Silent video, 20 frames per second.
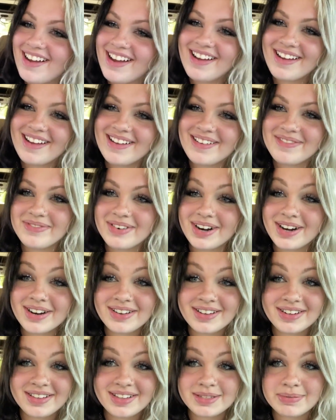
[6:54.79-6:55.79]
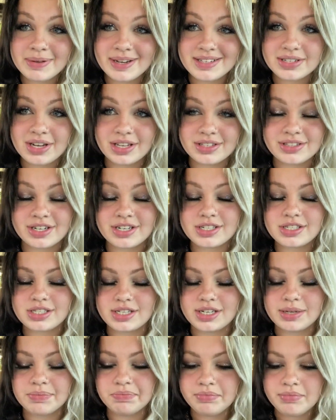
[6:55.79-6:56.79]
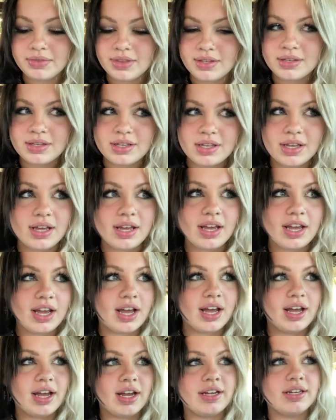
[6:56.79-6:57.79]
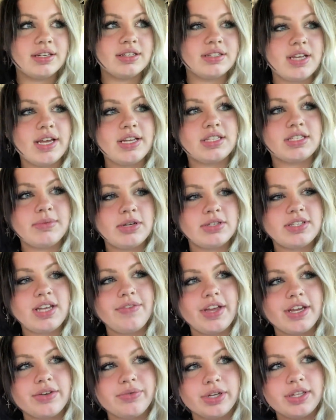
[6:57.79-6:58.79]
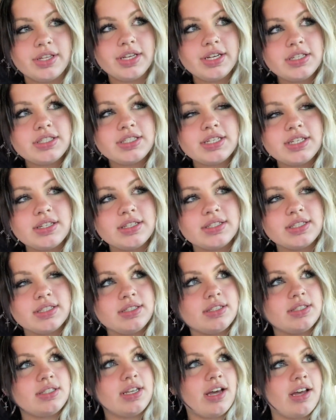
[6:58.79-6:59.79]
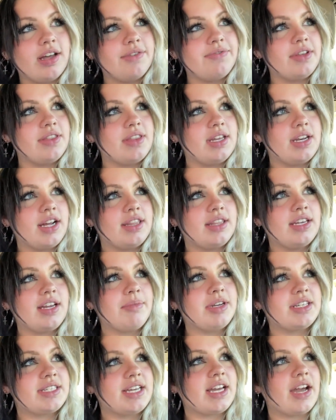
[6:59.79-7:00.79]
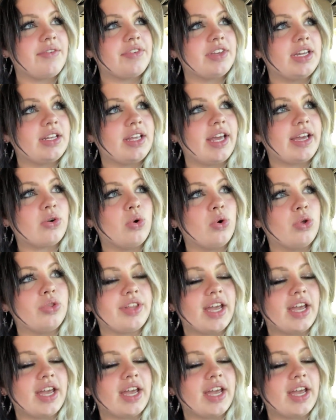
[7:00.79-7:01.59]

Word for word: um, we're going to this place called Dirt Cheap and it's supposed to have like really good deals and stuff and then I think I'm gonna take Everly to like Old